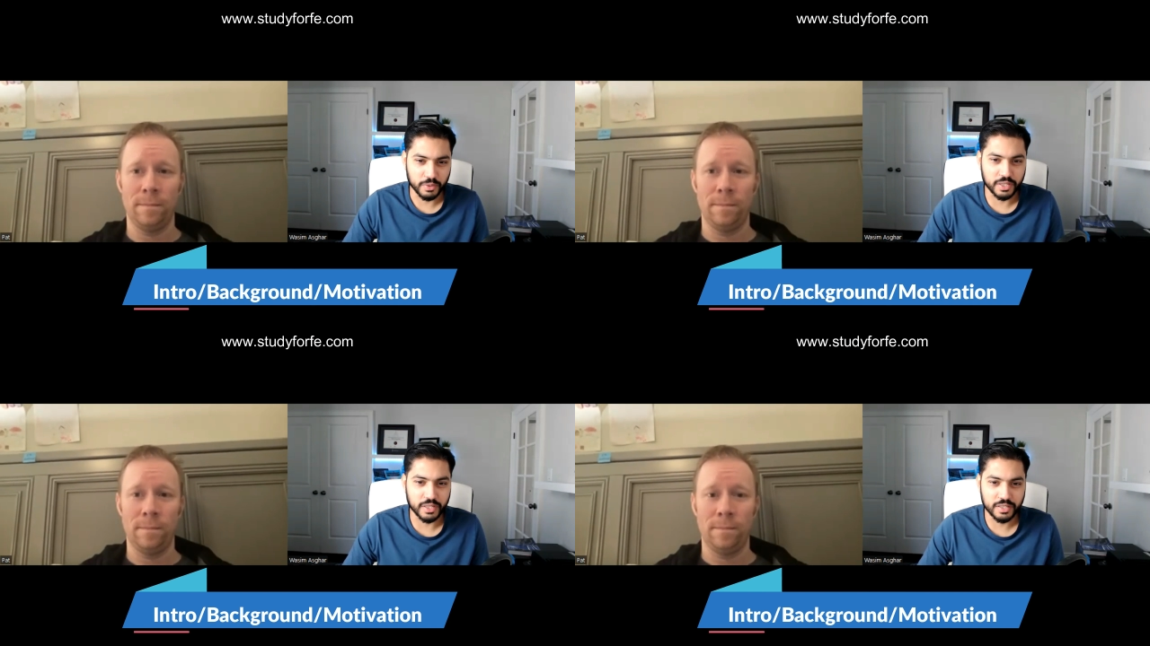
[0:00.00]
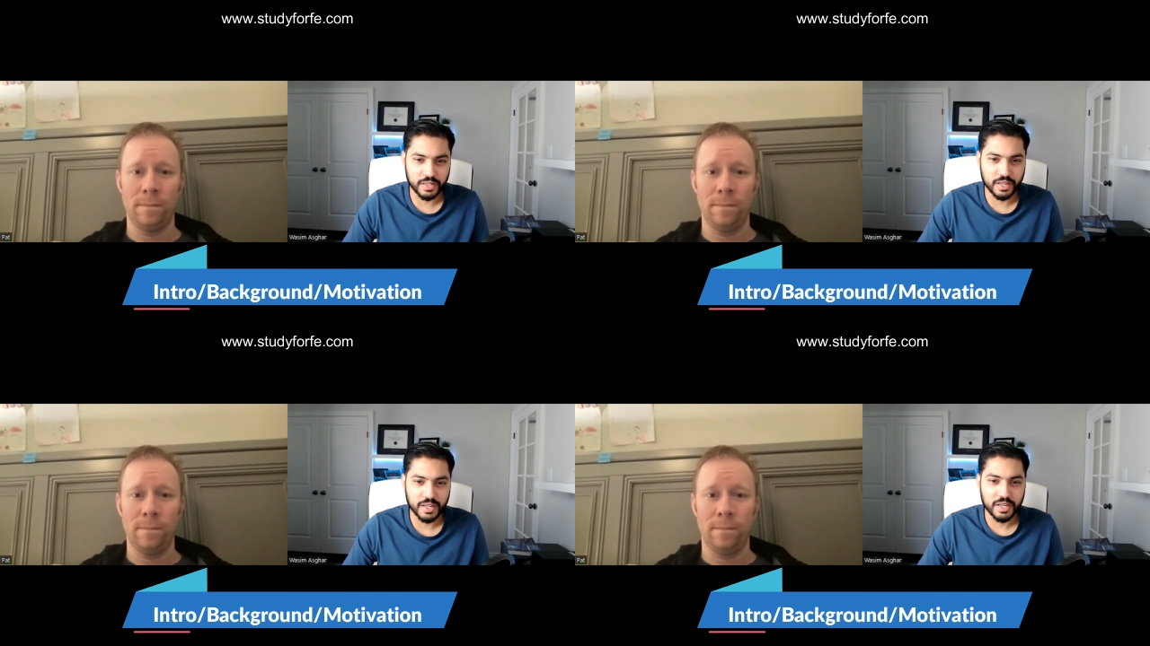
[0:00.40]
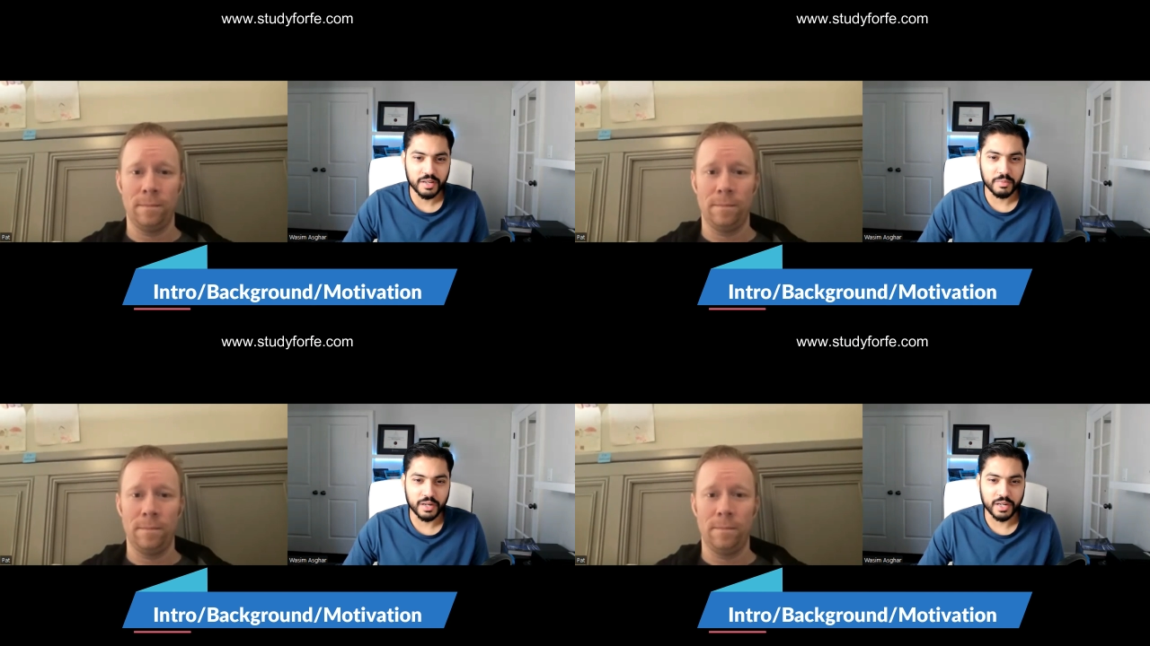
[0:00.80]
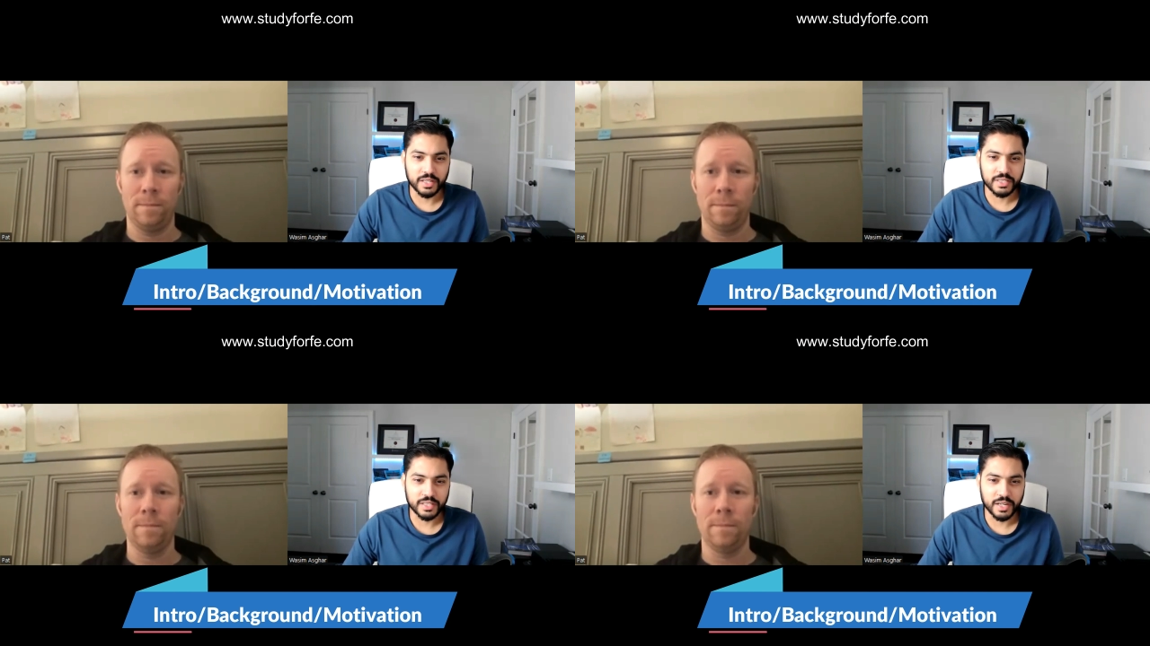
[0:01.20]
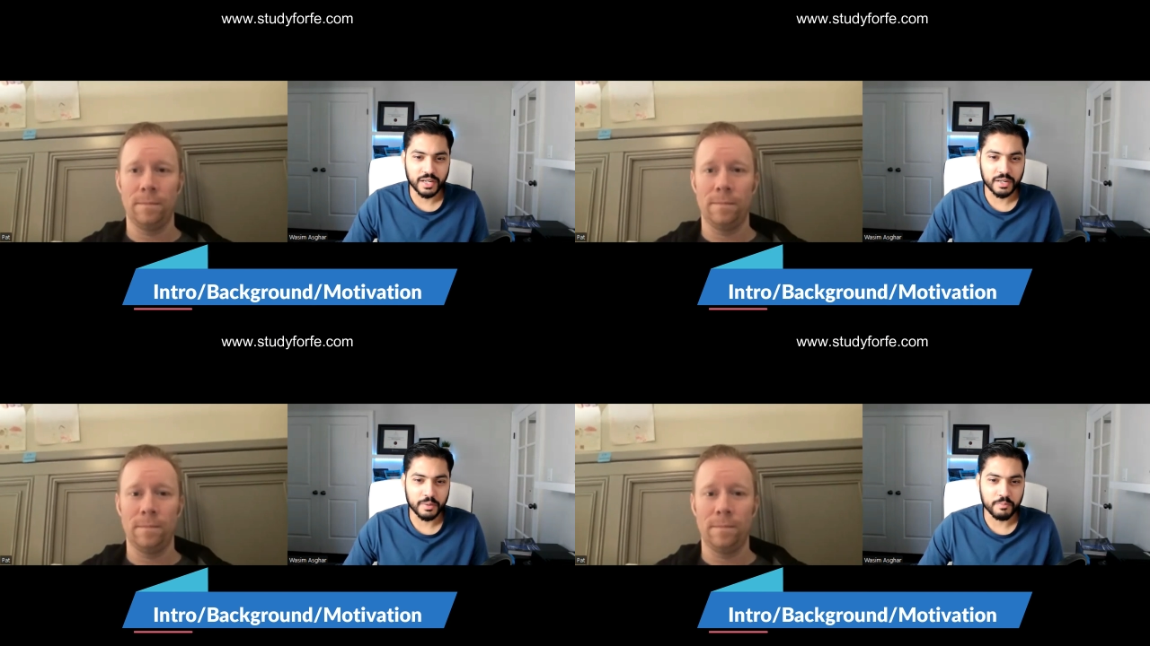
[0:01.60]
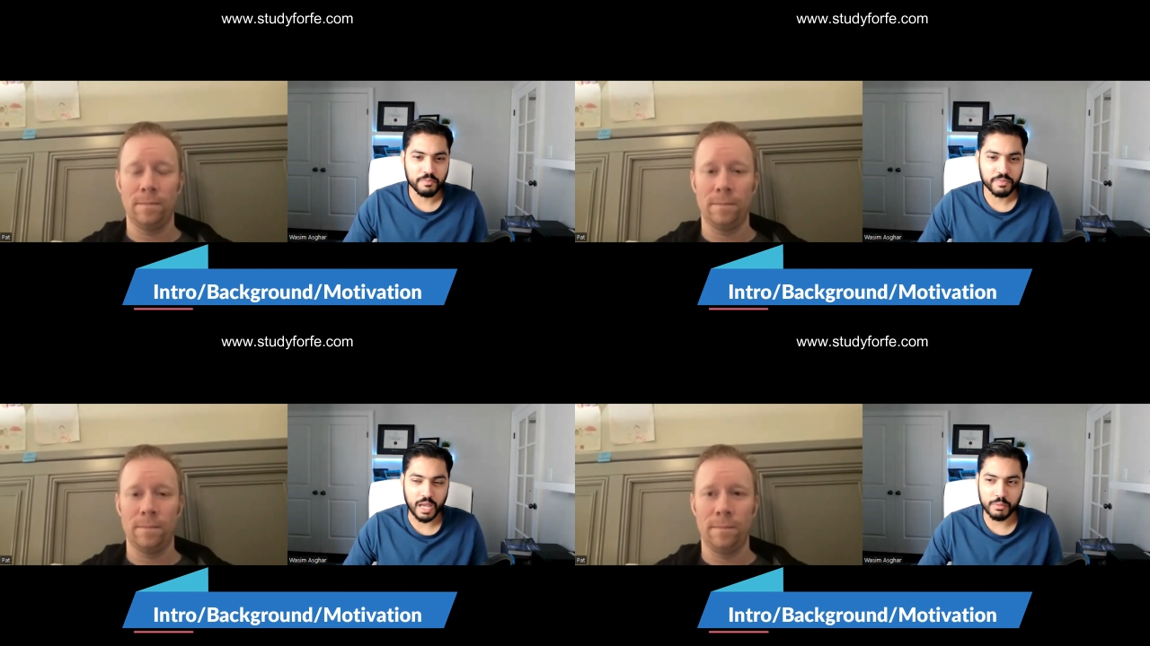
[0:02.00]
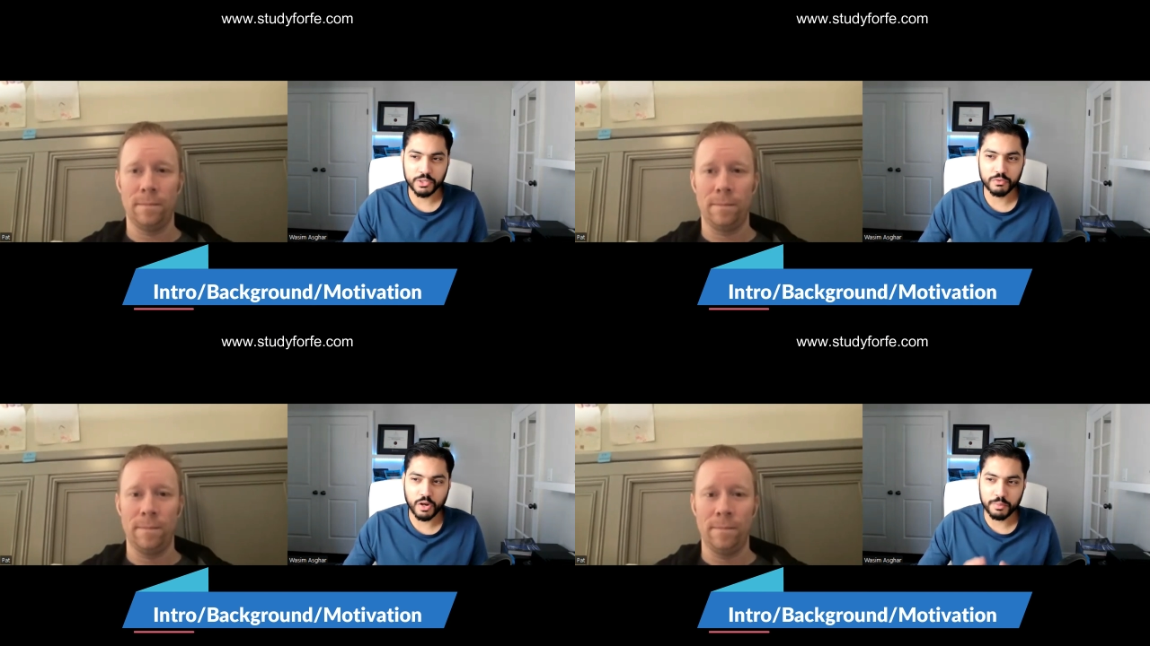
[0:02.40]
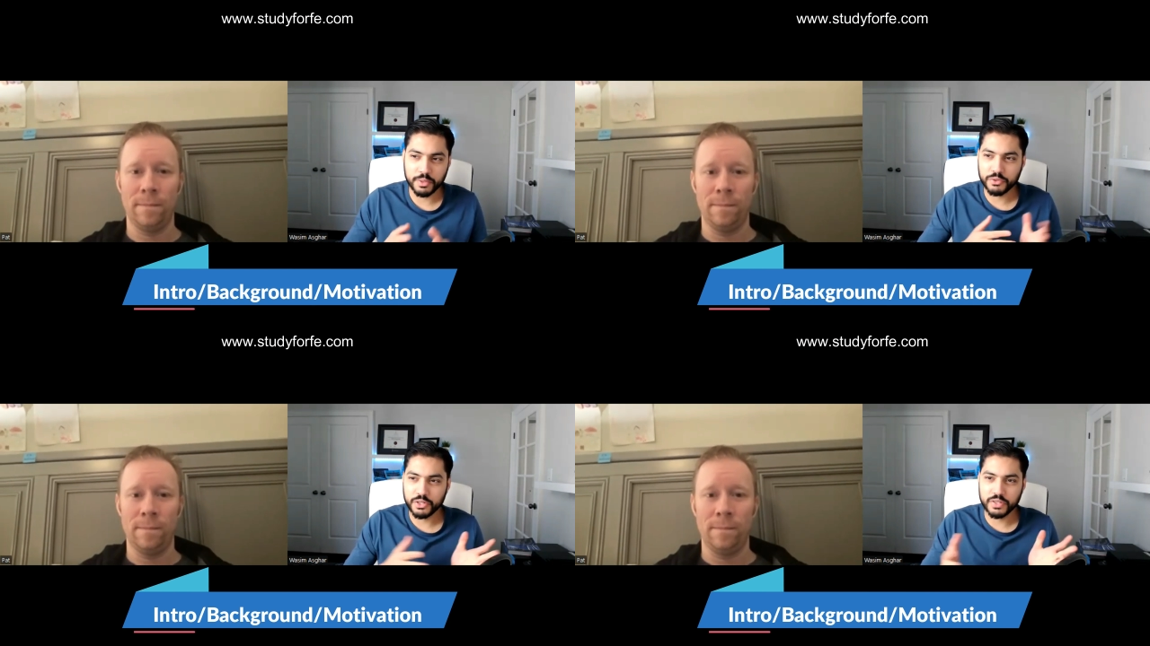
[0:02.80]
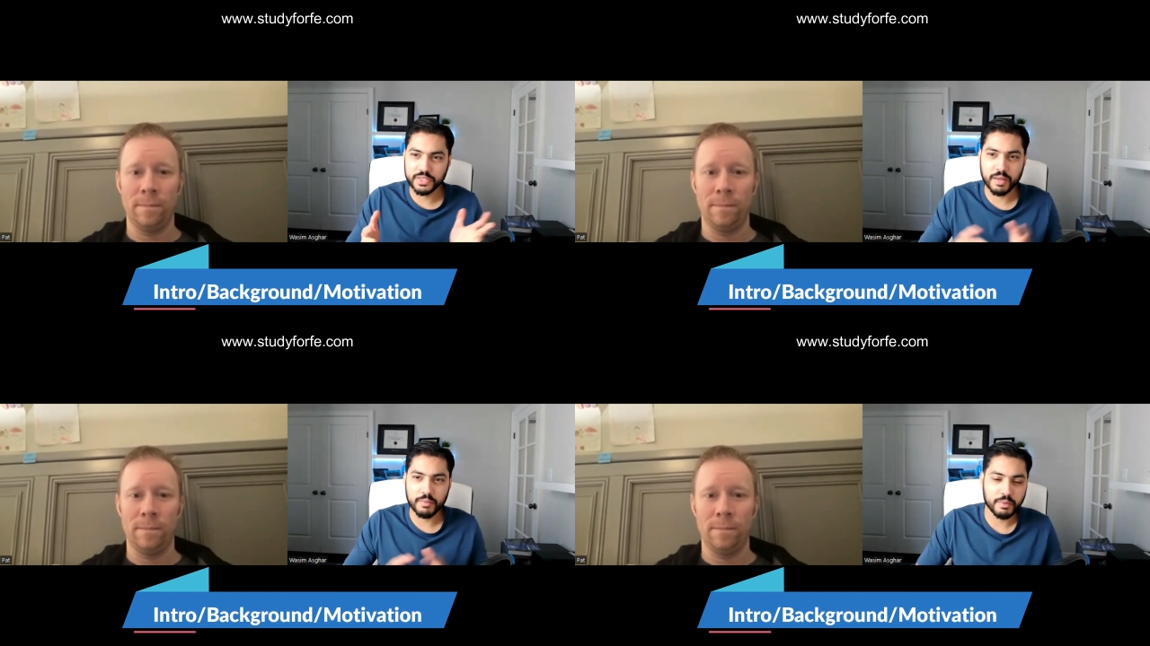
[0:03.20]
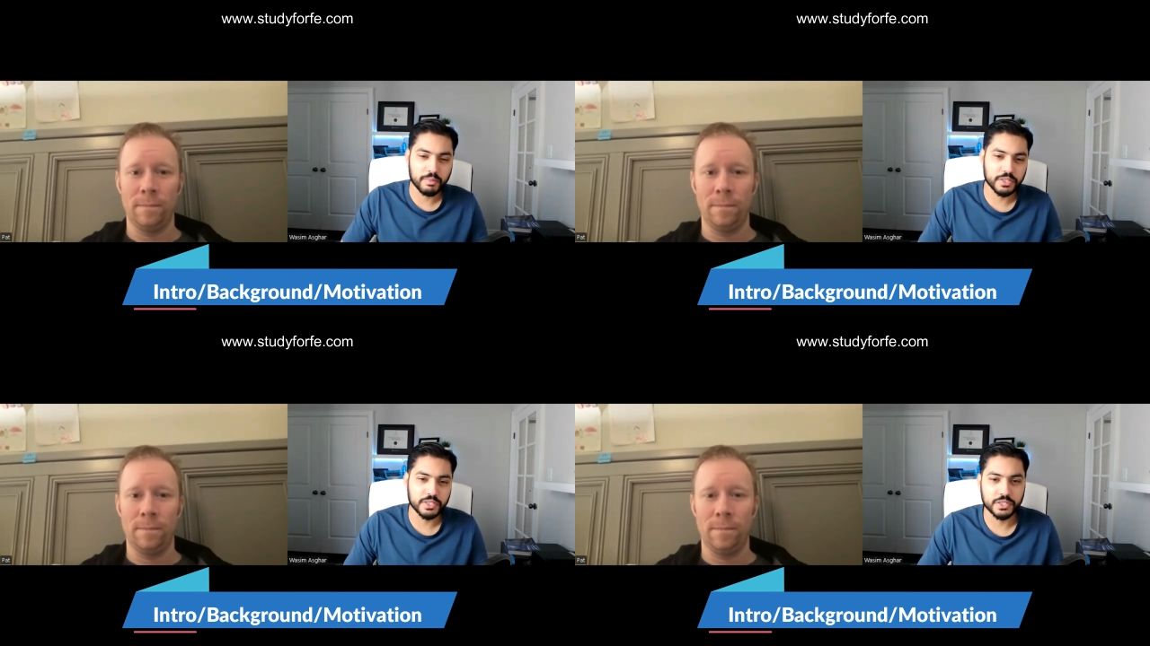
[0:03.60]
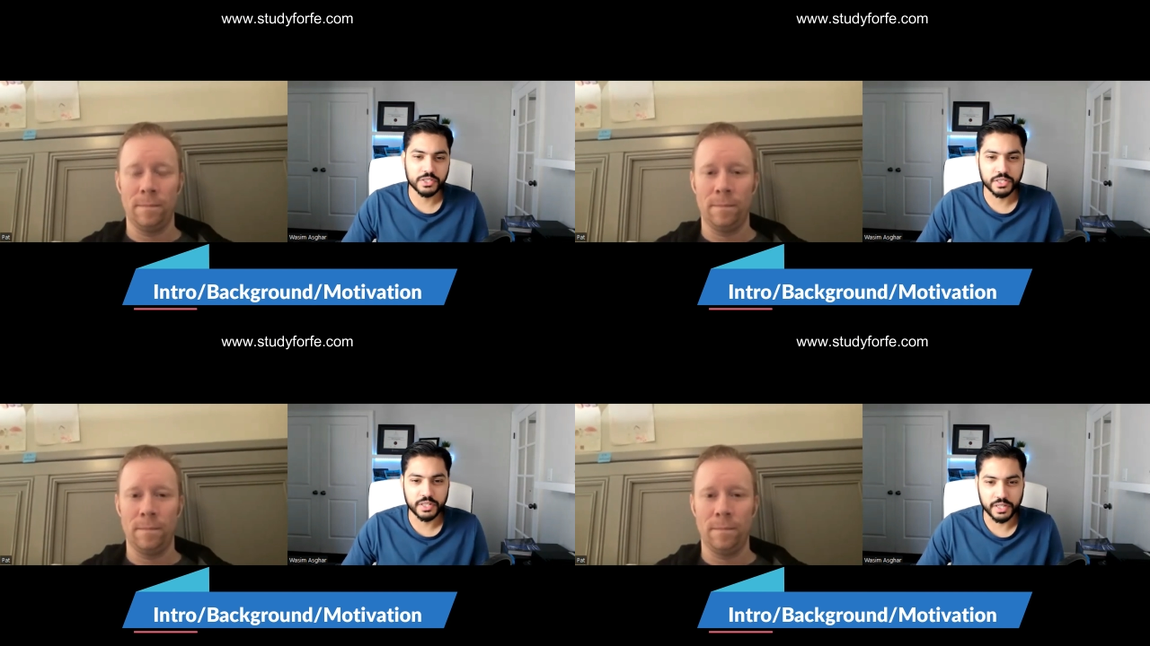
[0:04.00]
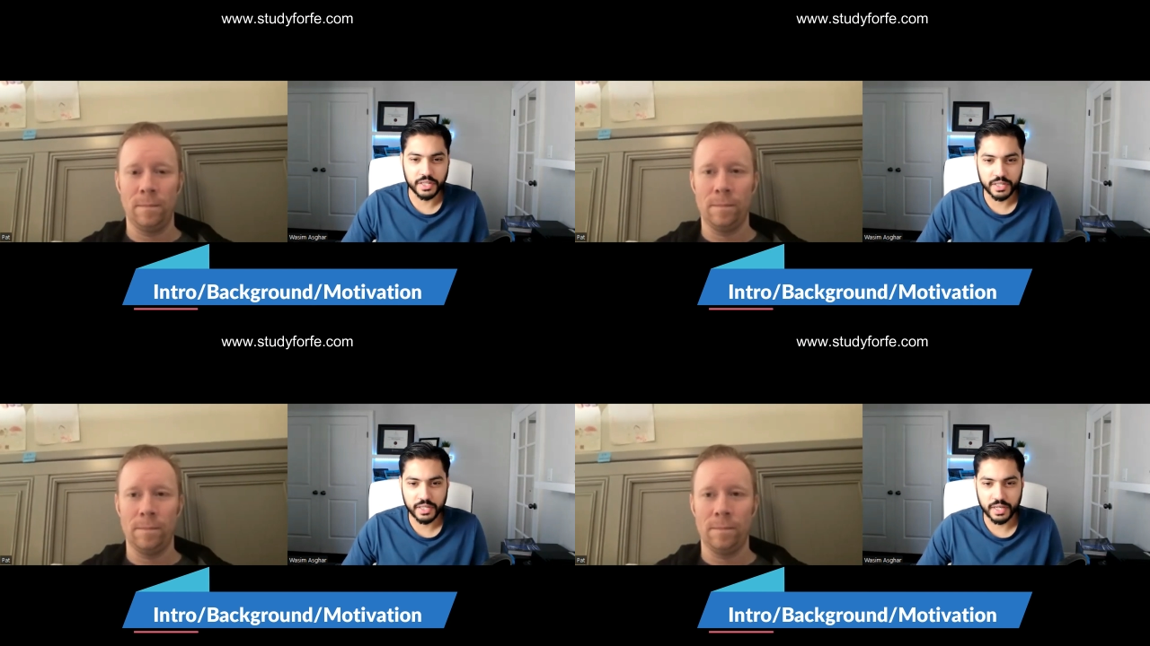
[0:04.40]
Speaker 1: with it. But uh, how would you walk me through your exam preparation journey?